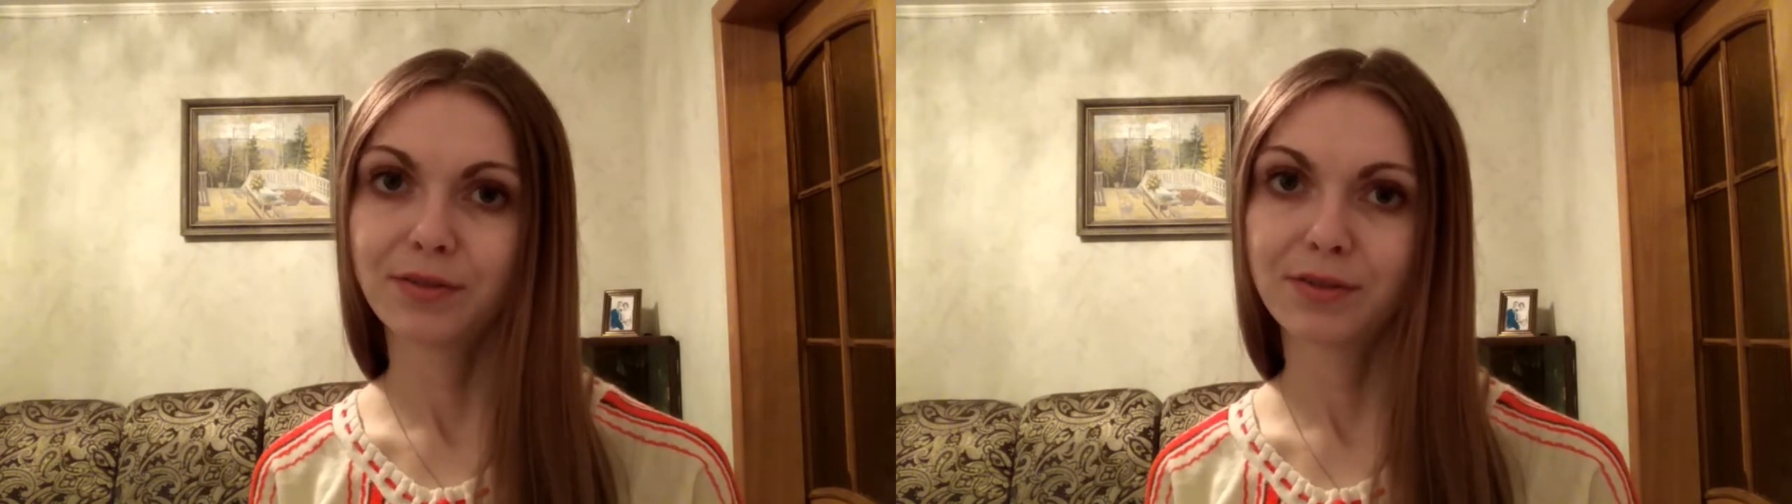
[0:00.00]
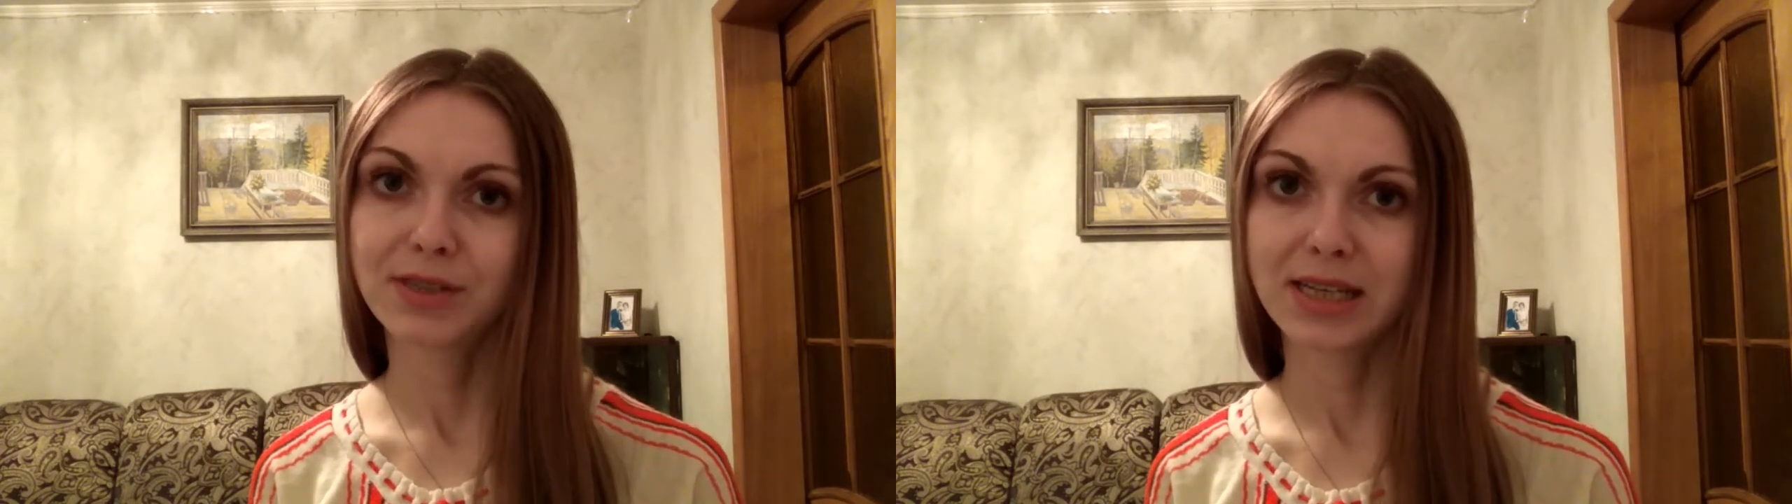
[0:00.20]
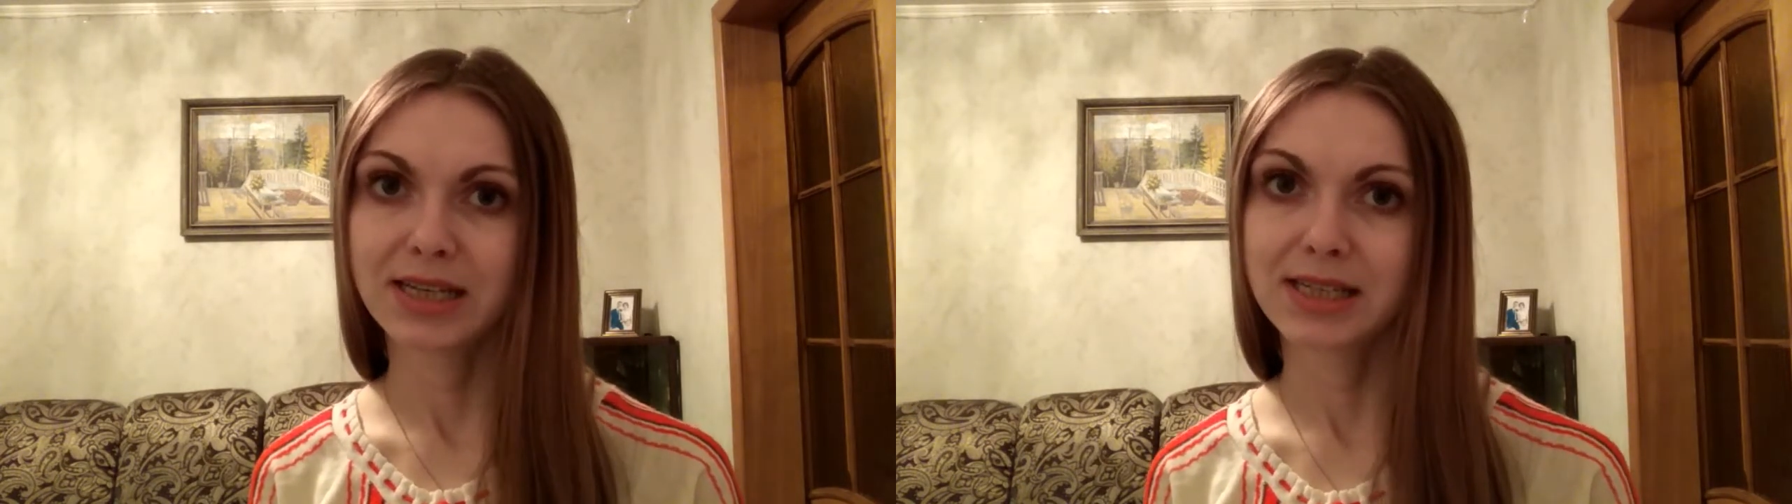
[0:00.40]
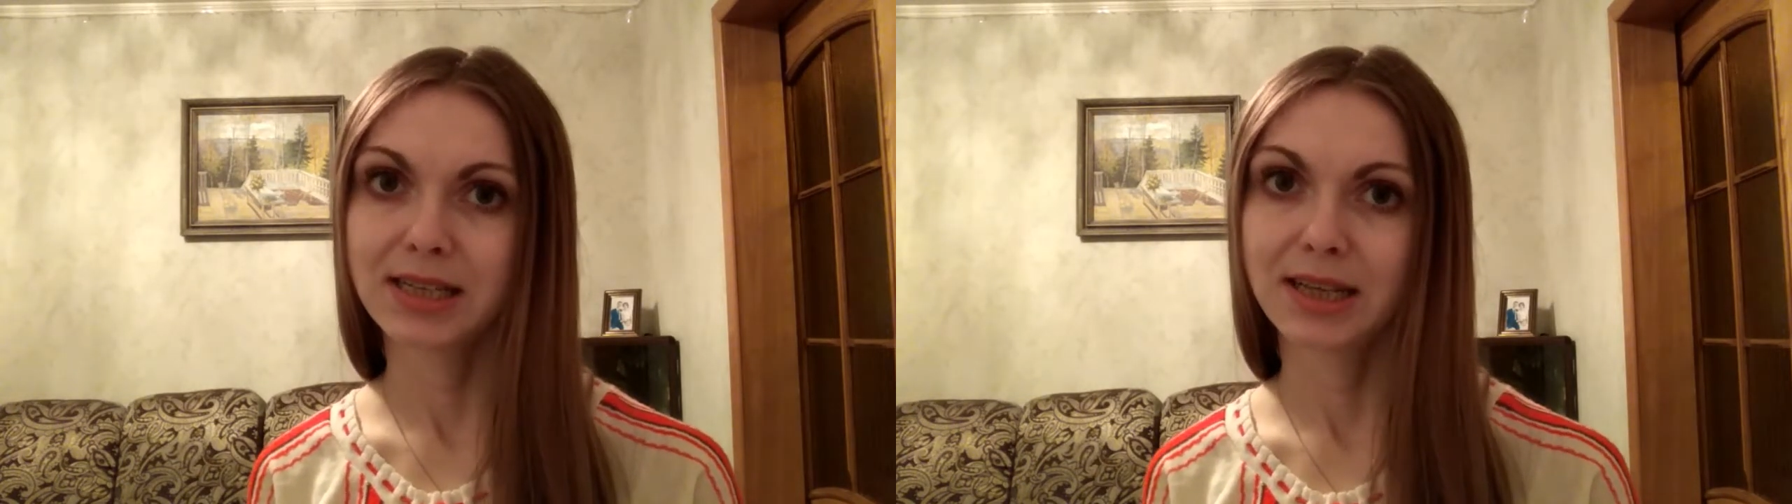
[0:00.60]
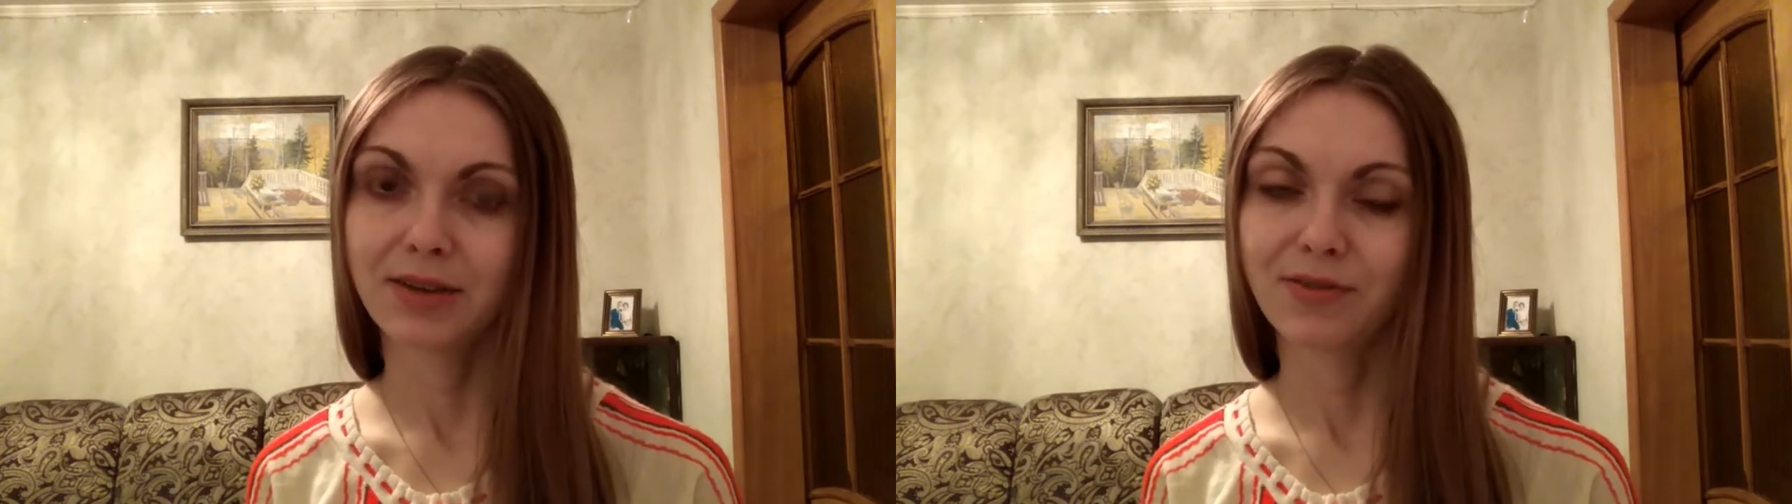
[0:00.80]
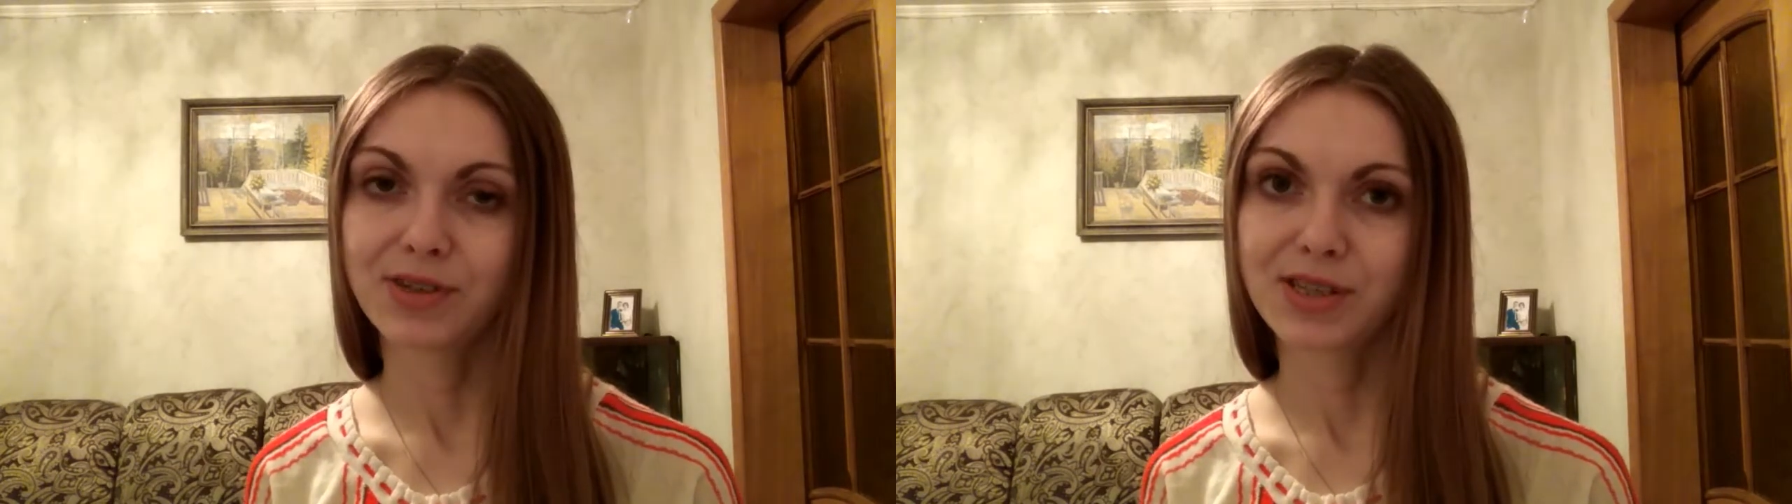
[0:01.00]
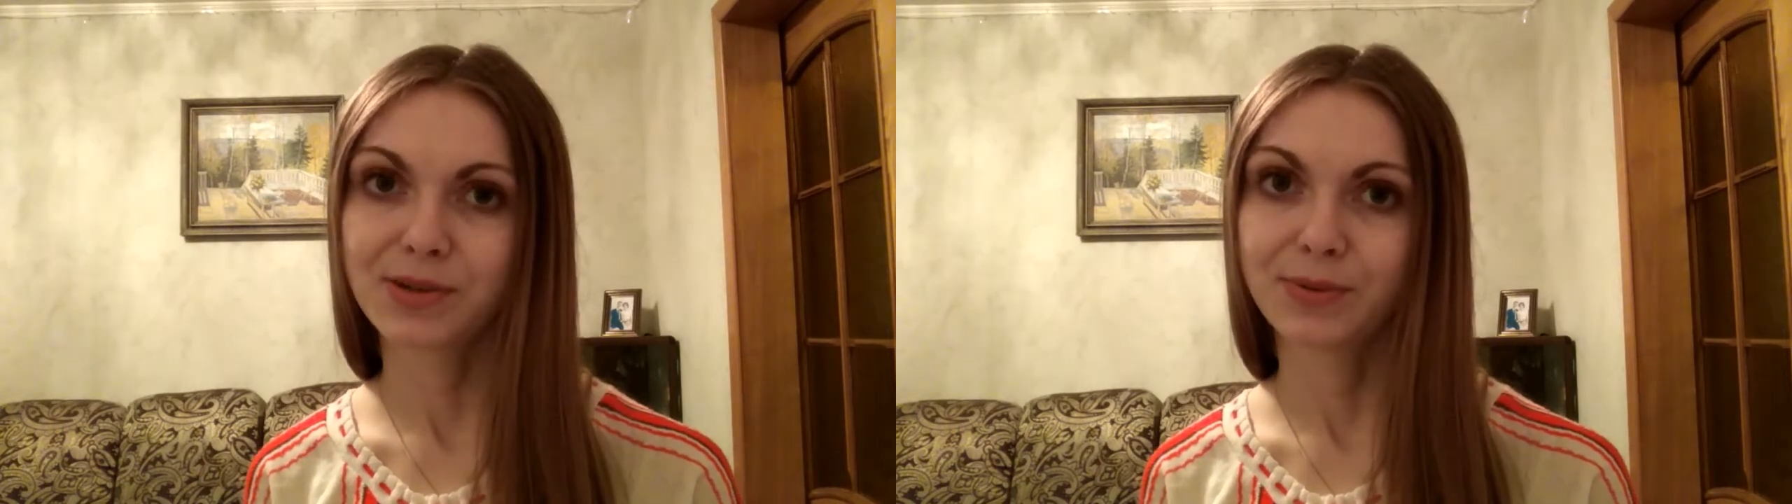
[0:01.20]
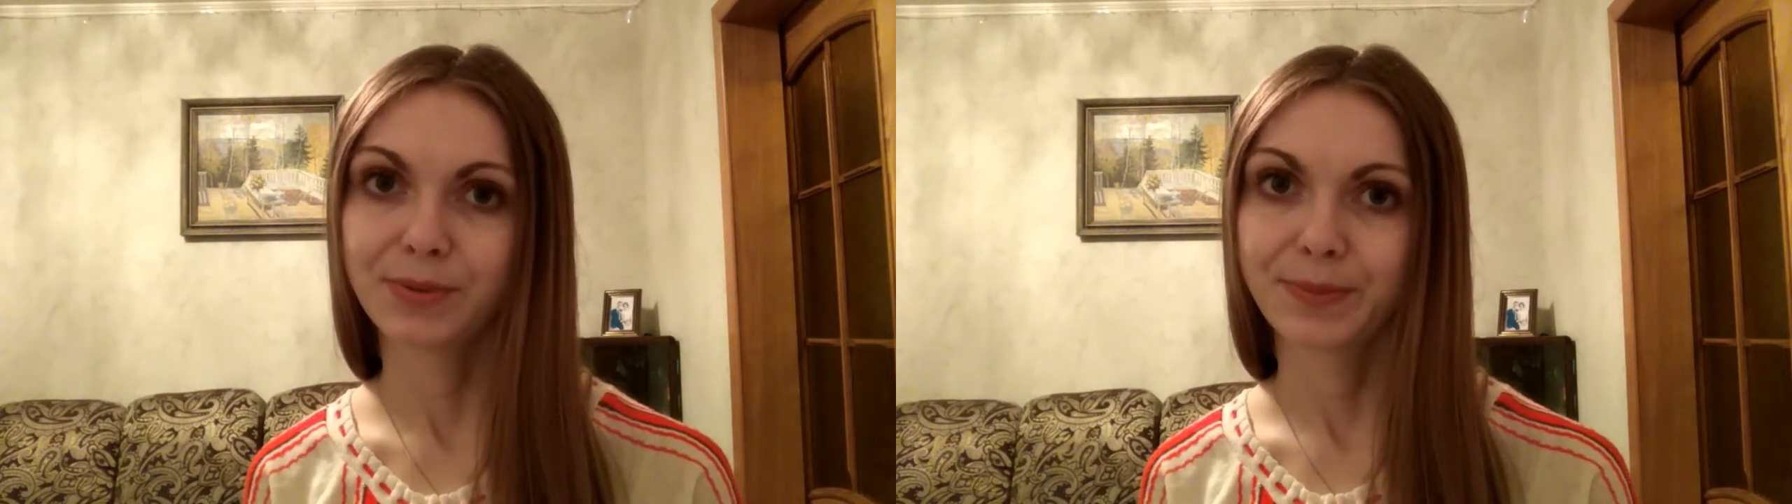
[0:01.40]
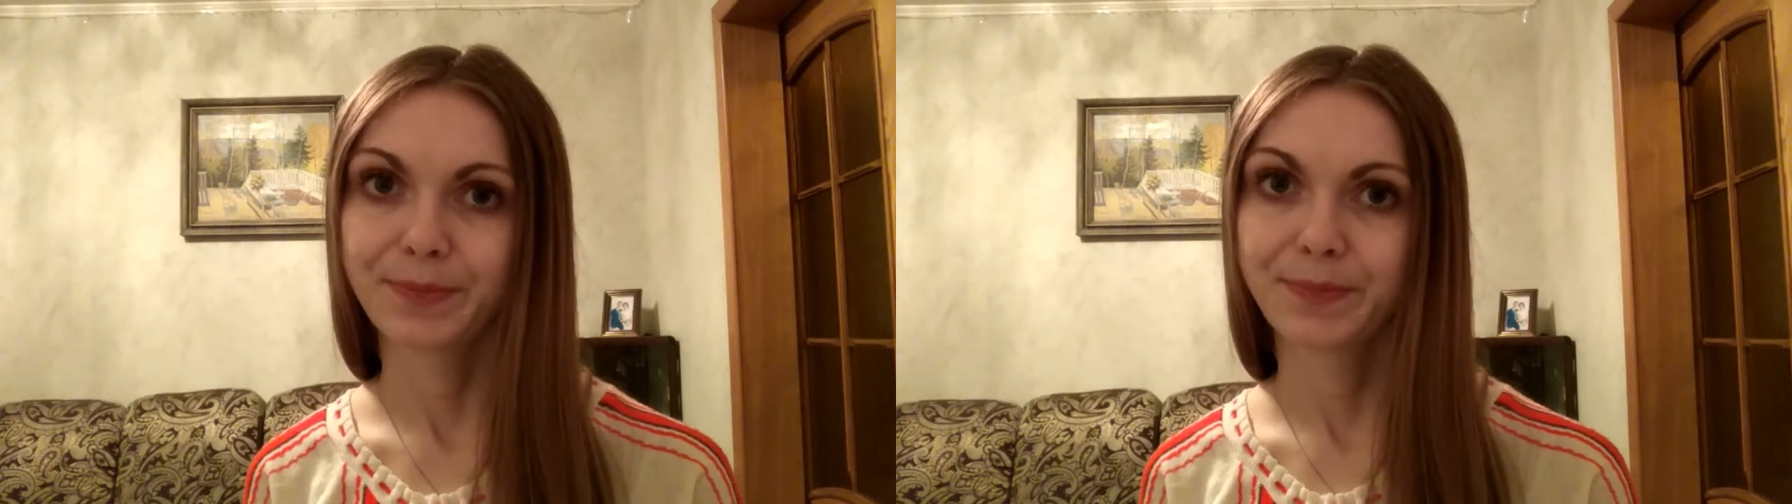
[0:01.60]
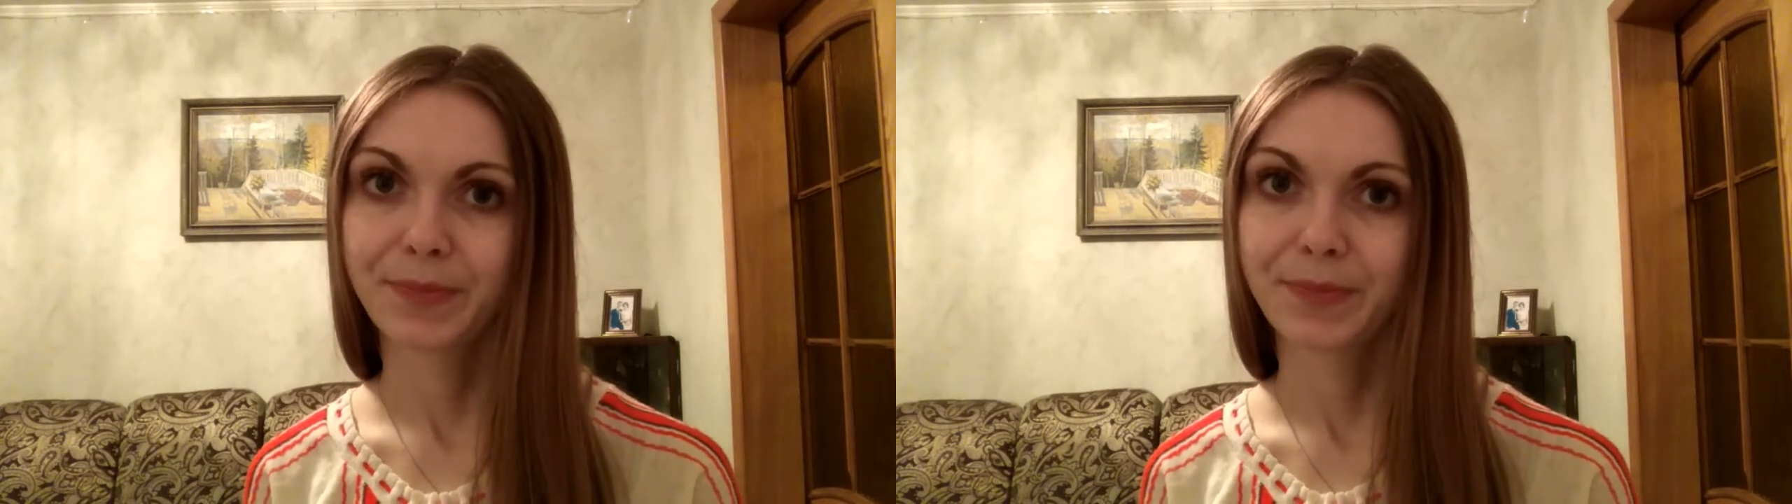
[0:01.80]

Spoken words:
for ZaZa language school.